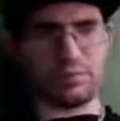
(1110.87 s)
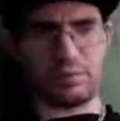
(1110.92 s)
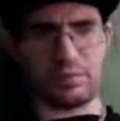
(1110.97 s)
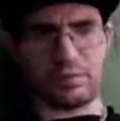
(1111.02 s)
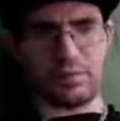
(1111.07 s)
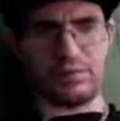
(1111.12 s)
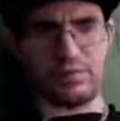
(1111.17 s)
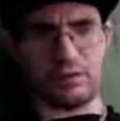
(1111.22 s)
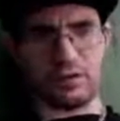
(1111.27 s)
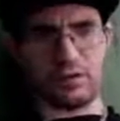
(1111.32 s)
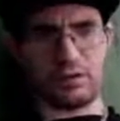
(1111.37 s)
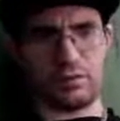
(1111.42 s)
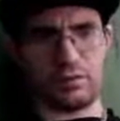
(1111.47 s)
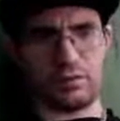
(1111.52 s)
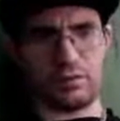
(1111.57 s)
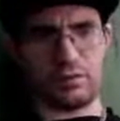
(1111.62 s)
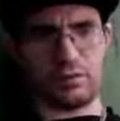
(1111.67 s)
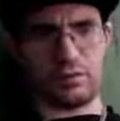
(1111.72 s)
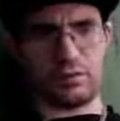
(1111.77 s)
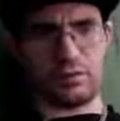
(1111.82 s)
with my finger.
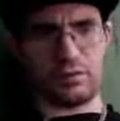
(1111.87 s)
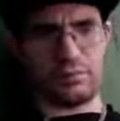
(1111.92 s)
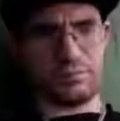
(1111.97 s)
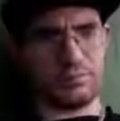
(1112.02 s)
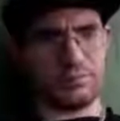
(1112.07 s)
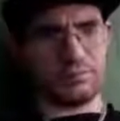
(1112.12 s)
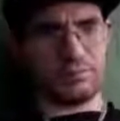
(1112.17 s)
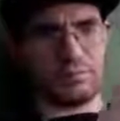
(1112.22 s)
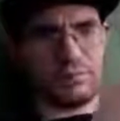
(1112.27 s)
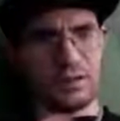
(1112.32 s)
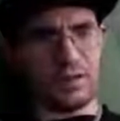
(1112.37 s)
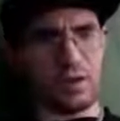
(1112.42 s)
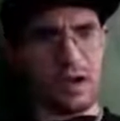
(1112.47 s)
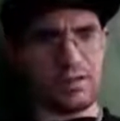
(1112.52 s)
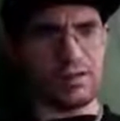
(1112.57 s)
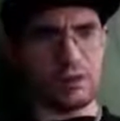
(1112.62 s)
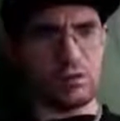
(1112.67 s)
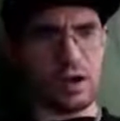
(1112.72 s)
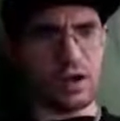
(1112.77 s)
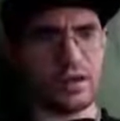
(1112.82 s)
Gothic
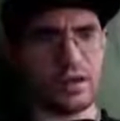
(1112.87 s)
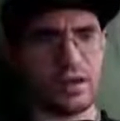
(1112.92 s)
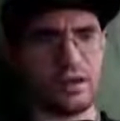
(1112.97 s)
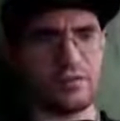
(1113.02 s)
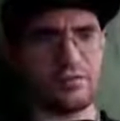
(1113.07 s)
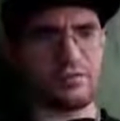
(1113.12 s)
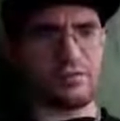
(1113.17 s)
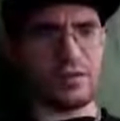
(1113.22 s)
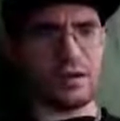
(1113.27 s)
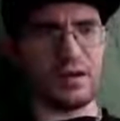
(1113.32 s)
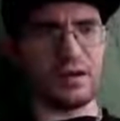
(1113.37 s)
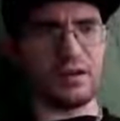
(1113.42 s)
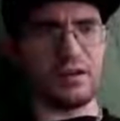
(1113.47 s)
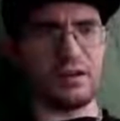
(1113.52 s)
rock of